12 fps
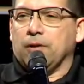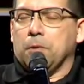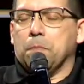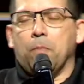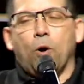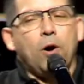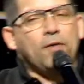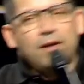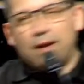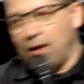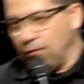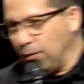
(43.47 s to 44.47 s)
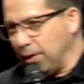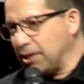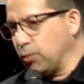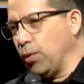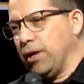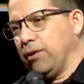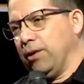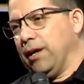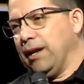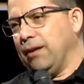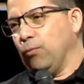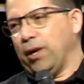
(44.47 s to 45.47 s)
More than ever, it's we are, in a,
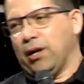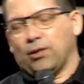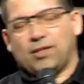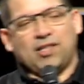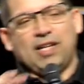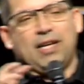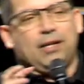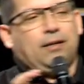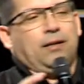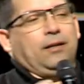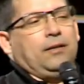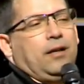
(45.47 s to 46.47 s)
we are seeing a,